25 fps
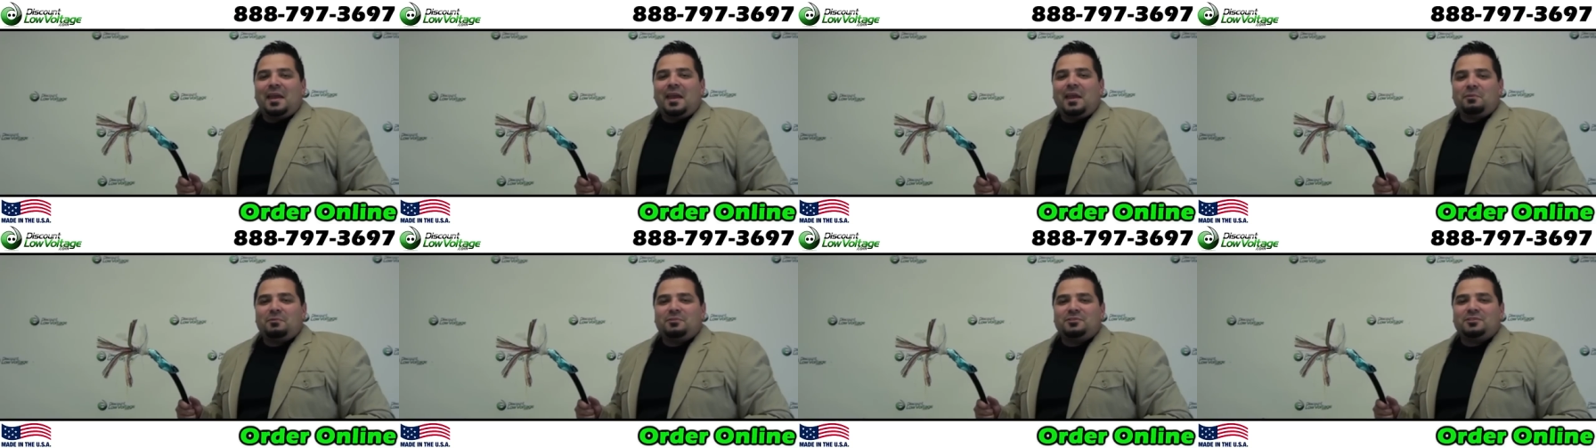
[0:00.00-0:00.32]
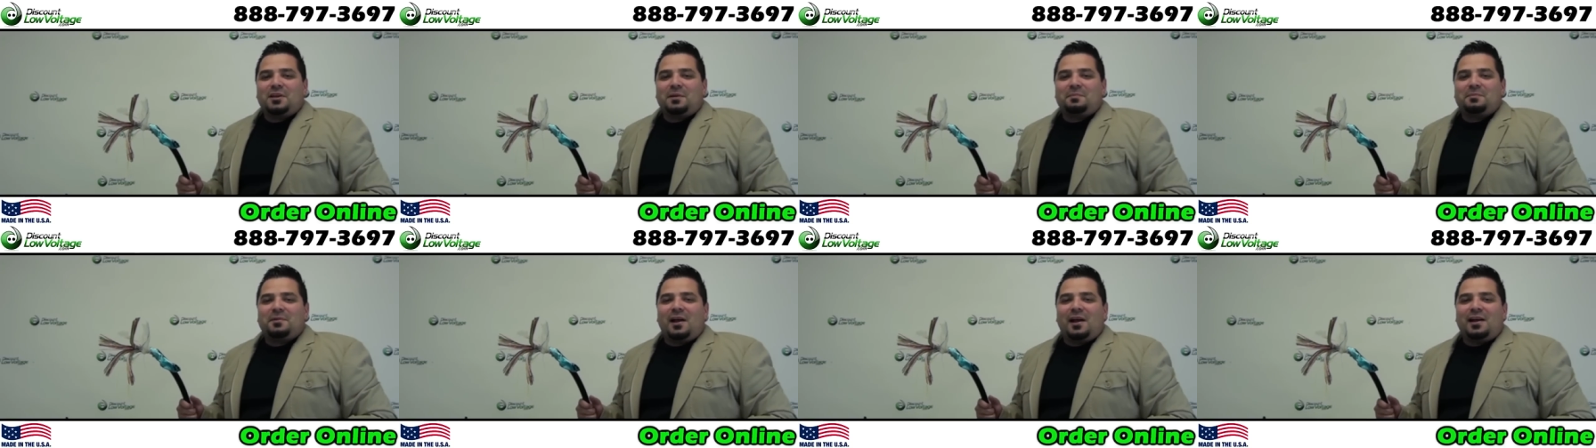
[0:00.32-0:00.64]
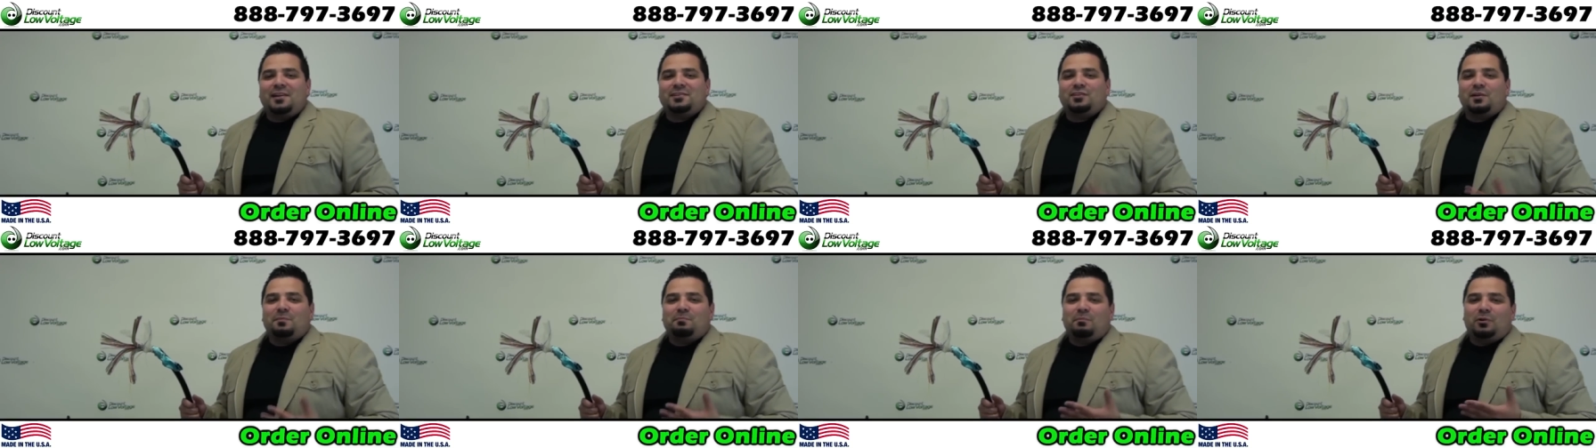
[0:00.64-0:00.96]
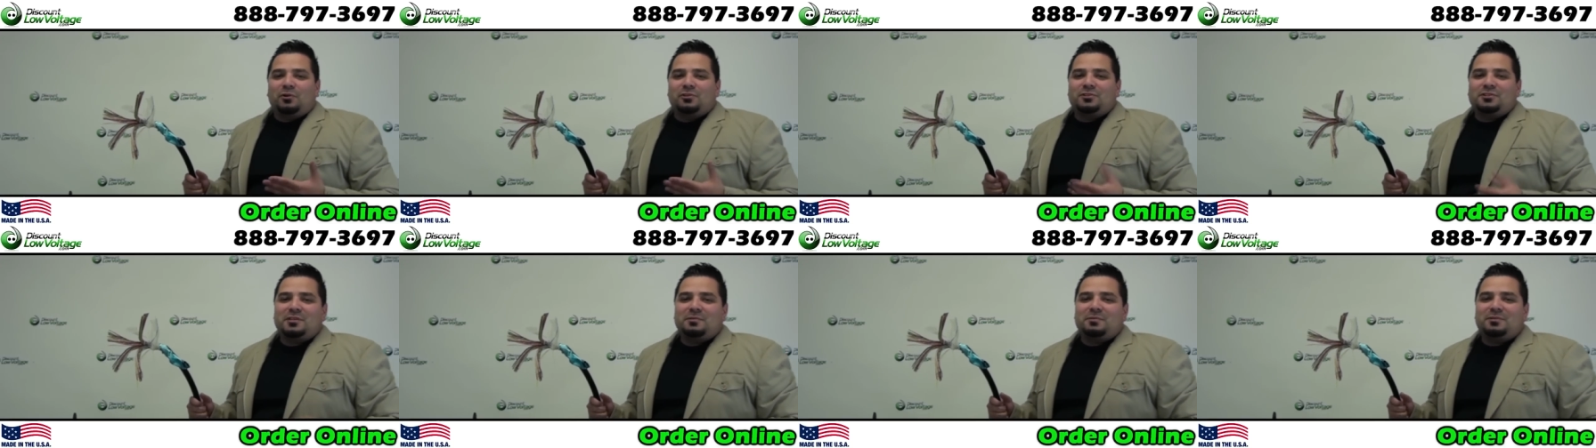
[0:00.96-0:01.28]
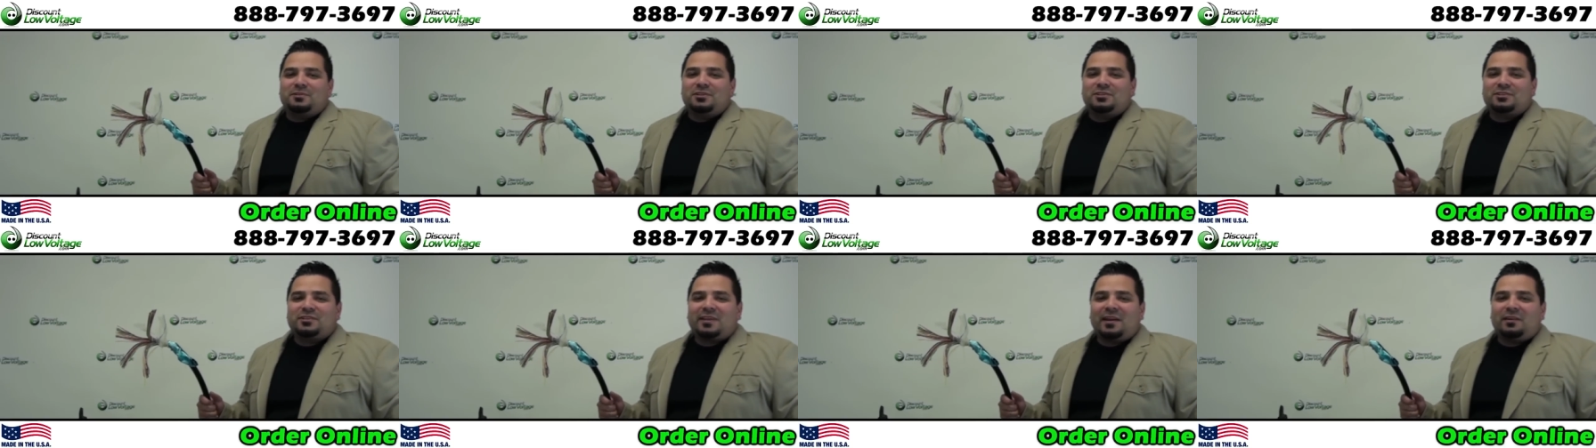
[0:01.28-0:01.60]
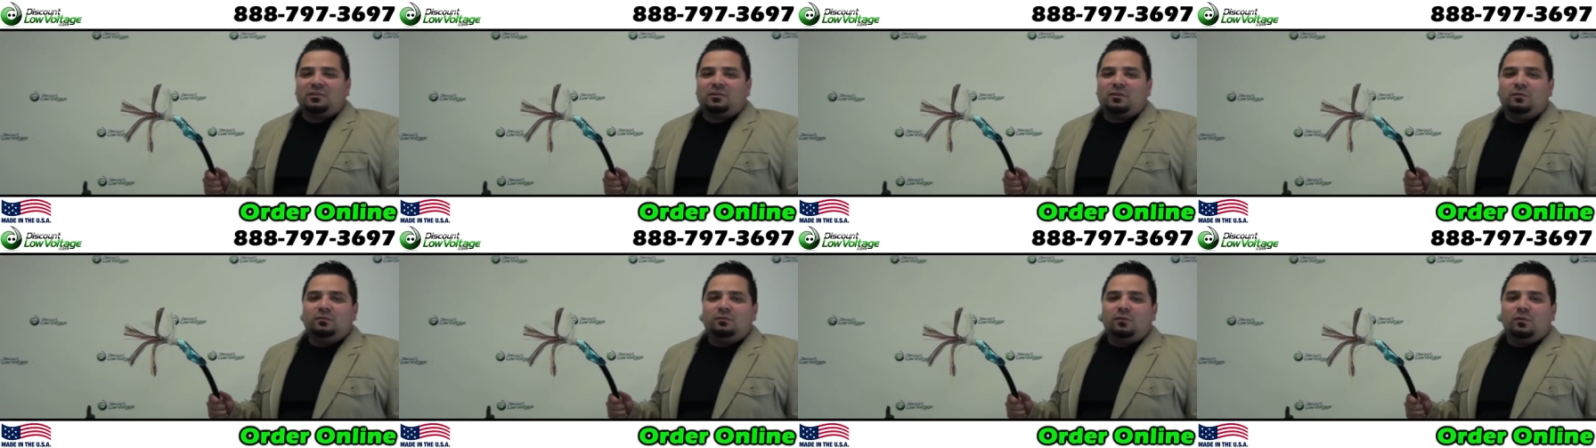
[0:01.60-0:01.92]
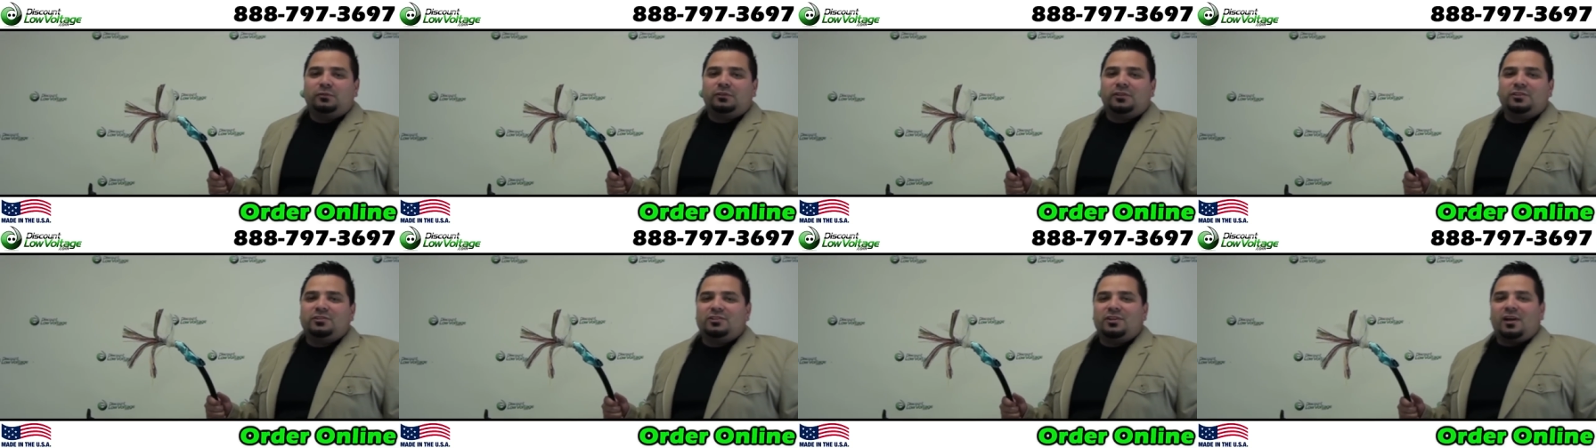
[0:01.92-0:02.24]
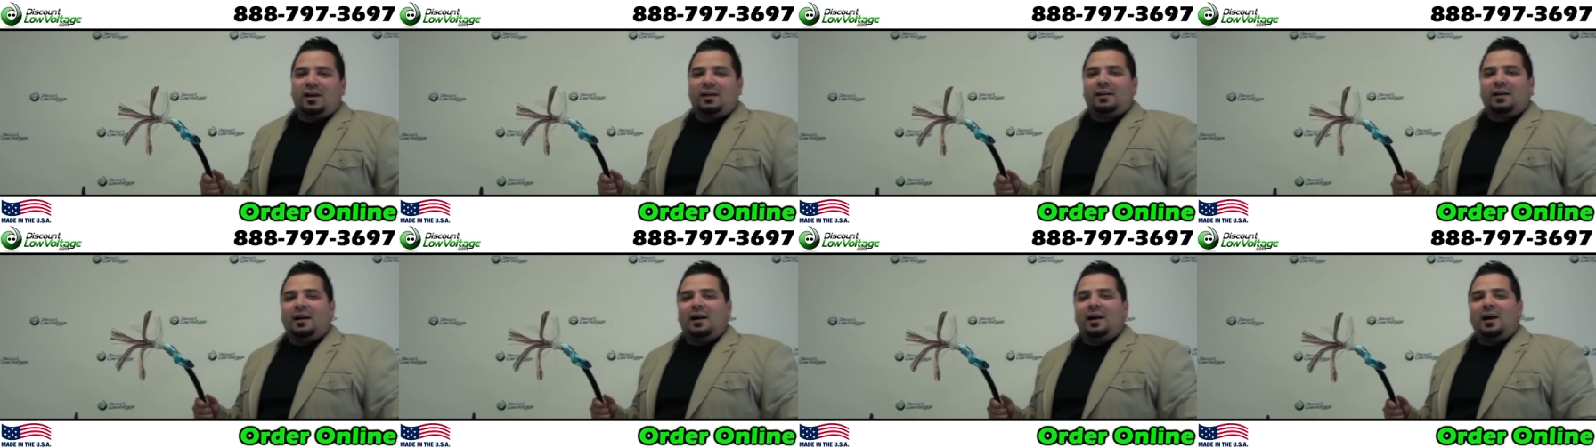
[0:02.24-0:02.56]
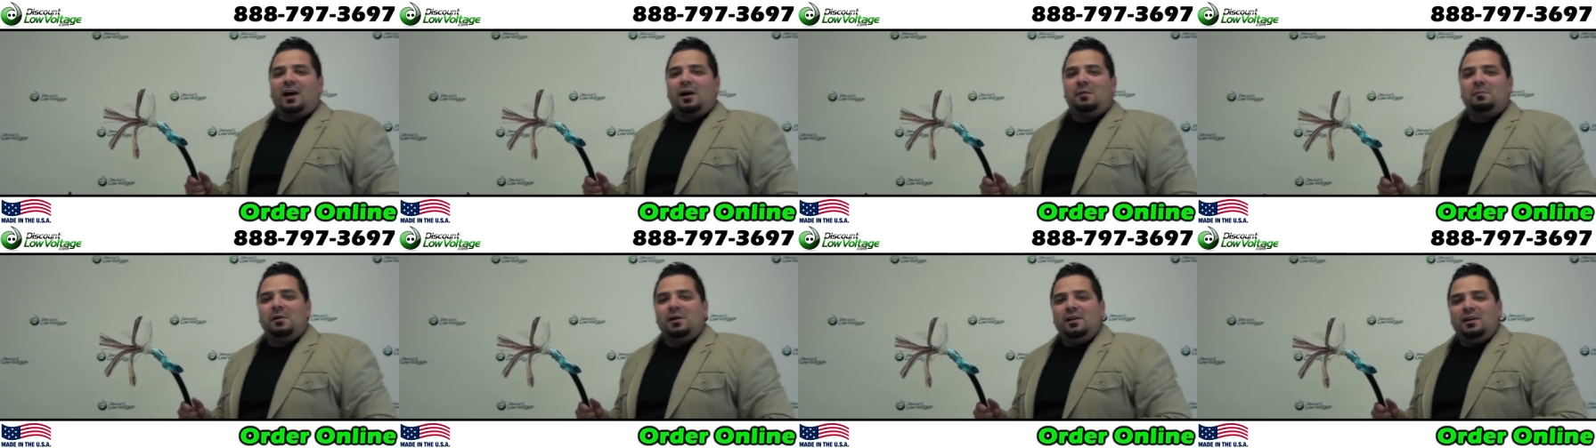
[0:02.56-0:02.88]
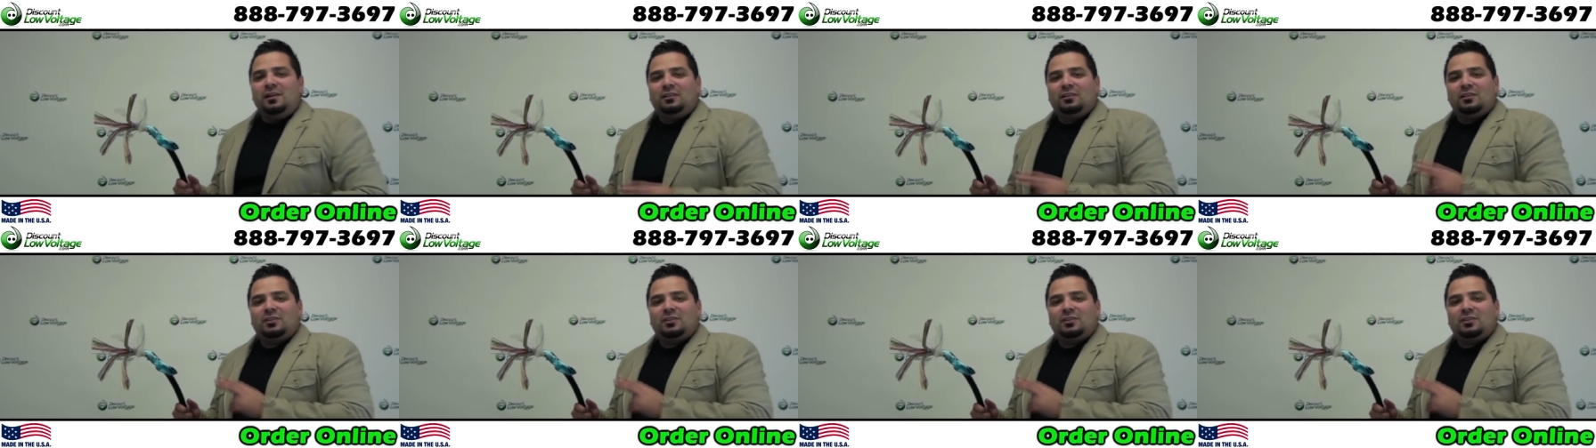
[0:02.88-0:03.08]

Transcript: Hey, what's up, guys? I'm Mercy with DiscountLowVoltage.com.